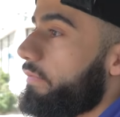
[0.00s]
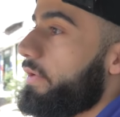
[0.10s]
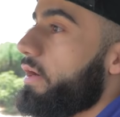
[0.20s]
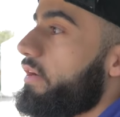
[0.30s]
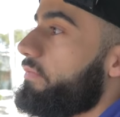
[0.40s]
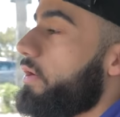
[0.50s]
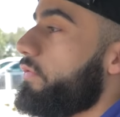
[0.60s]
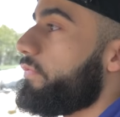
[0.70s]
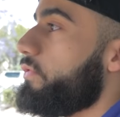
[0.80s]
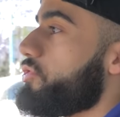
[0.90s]
I've now have my
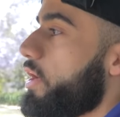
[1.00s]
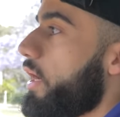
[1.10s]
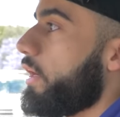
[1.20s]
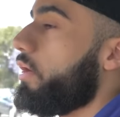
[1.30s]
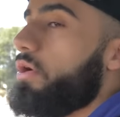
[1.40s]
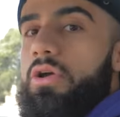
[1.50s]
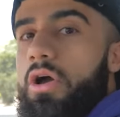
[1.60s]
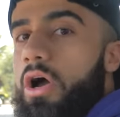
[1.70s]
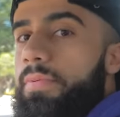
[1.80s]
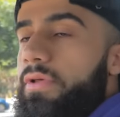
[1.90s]
own food truck
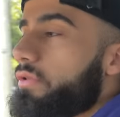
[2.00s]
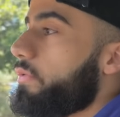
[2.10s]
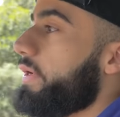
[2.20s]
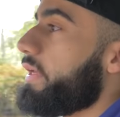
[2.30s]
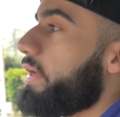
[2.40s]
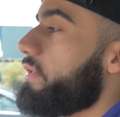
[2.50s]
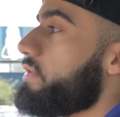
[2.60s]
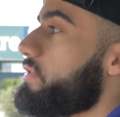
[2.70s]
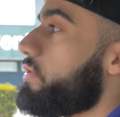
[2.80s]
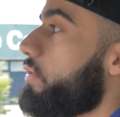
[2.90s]
opening on the
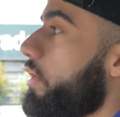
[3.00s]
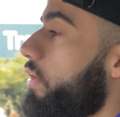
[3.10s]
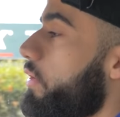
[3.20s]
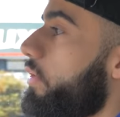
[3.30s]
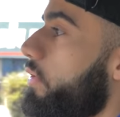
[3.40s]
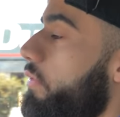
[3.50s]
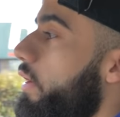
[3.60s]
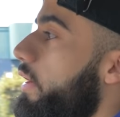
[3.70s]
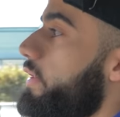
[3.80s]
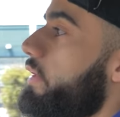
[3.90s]
weekends. Got a lot of
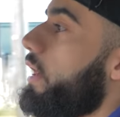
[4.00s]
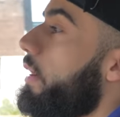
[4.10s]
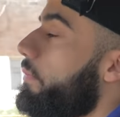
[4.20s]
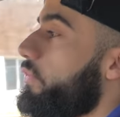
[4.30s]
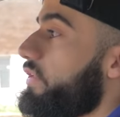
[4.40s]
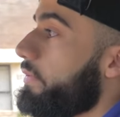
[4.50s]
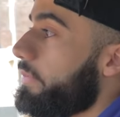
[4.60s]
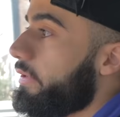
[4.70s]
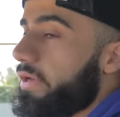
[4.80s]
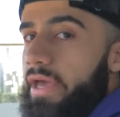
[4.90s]
notoriety um, within the
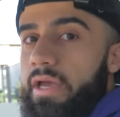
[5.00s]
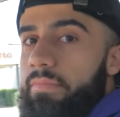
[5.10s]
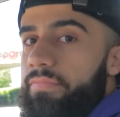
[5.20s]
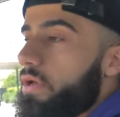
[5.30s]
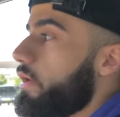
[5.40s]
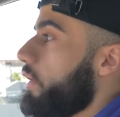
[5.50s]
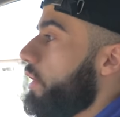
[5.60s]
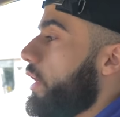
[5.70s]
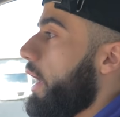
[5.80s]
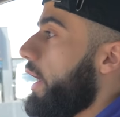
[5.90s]
burger game,
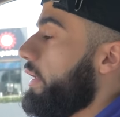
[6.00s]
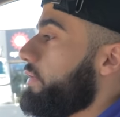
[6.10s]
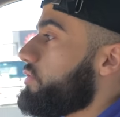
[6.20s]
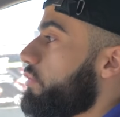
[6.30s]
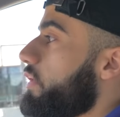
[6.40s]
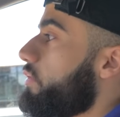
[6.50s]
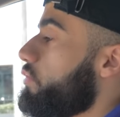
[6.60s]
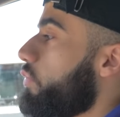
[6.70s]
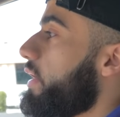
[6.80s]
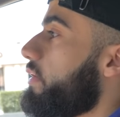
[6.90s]
and it's a really
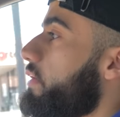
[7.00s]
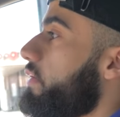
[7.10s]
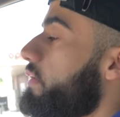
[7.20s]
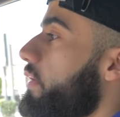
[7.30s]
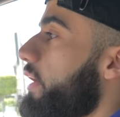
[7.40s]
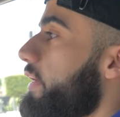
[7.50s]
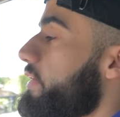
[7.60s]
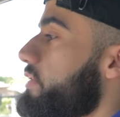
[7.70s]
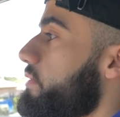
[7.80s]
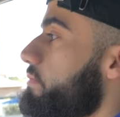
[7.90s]
good way to I
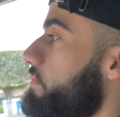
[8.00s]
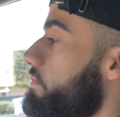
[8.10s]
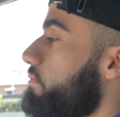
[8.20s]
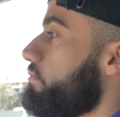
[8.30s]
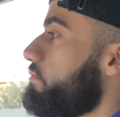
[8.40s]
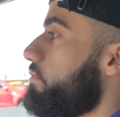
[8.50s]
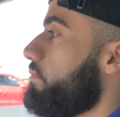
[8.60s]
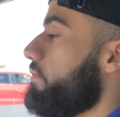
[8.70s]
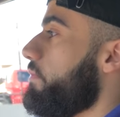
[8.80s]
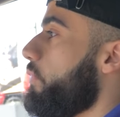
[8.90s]
guess
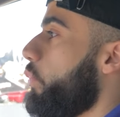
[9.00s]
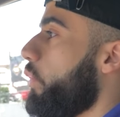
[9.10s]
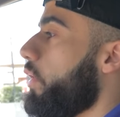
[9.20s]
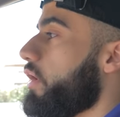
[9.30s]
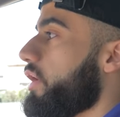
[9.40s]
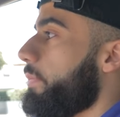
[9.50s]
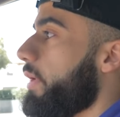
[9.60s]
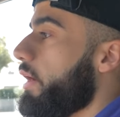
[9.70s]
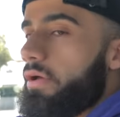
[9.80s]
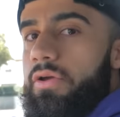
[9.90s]
work
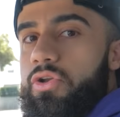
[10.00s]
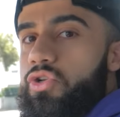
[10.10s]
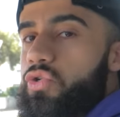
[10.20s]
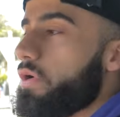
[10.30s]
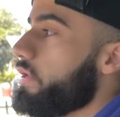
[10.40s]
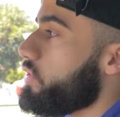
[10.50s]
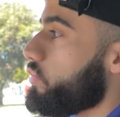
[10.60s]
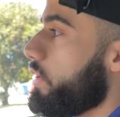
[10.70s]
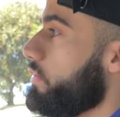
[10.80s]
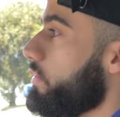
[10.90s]
but enjoy it as
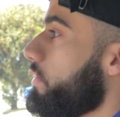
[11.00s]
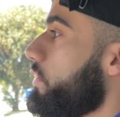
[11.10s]
well.